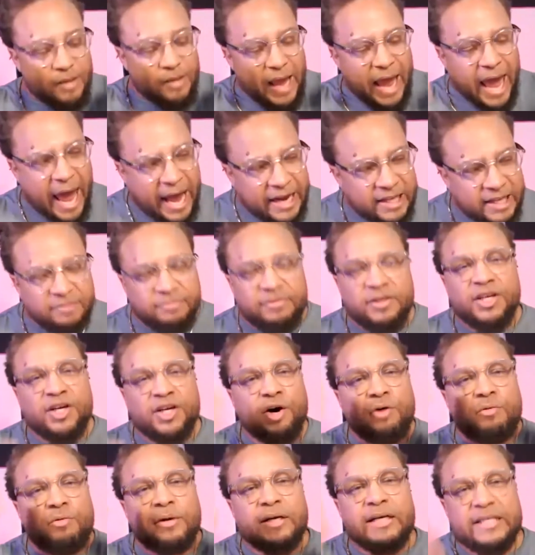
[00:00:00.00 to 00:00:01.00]
actively
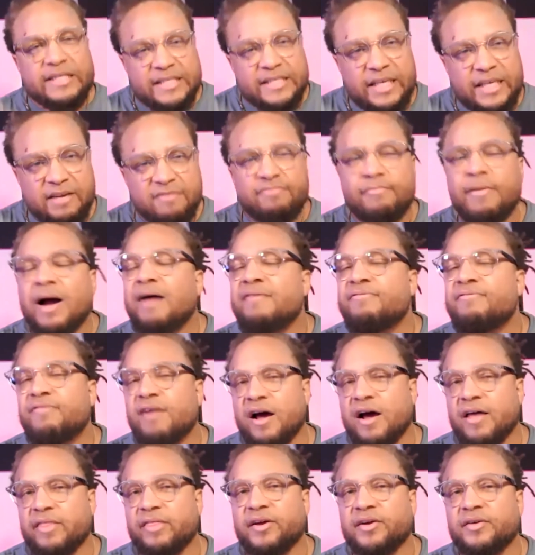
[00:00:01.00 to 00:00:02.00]
go and deceive my
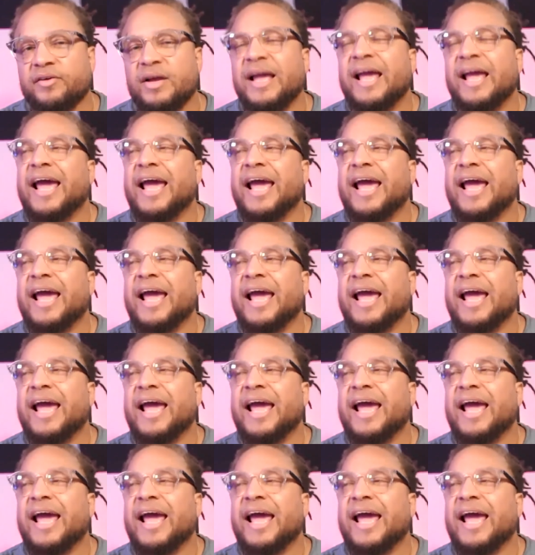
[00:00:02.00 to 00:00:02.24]
father